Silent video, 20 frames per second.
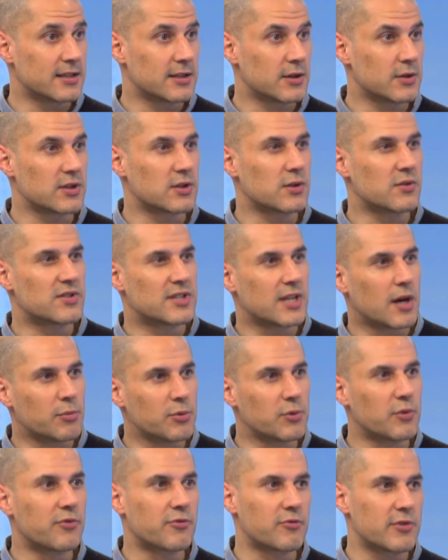So there's a sort of
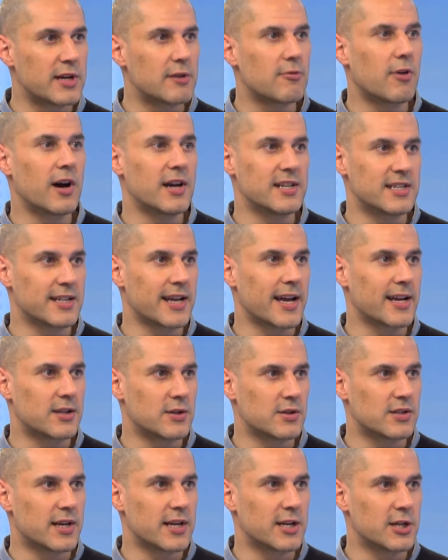double free riding
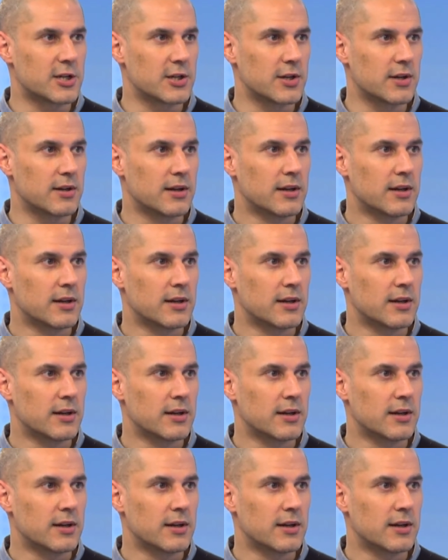accusation.